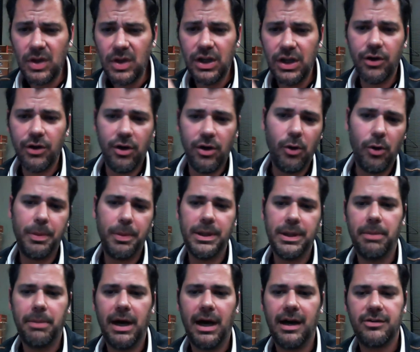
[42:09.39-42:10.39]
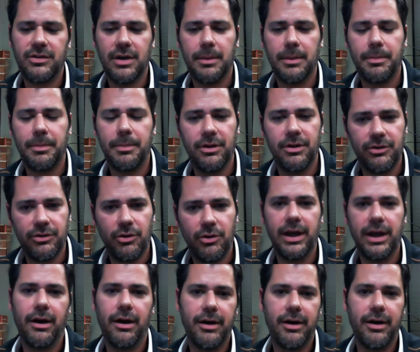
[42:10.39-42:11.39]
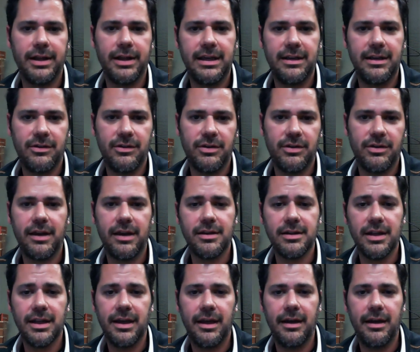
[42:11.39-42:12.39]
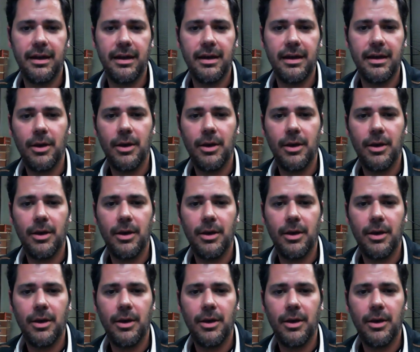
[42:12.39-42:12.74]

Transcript: You know, you open the box up, and there's great art on the inside of the lid.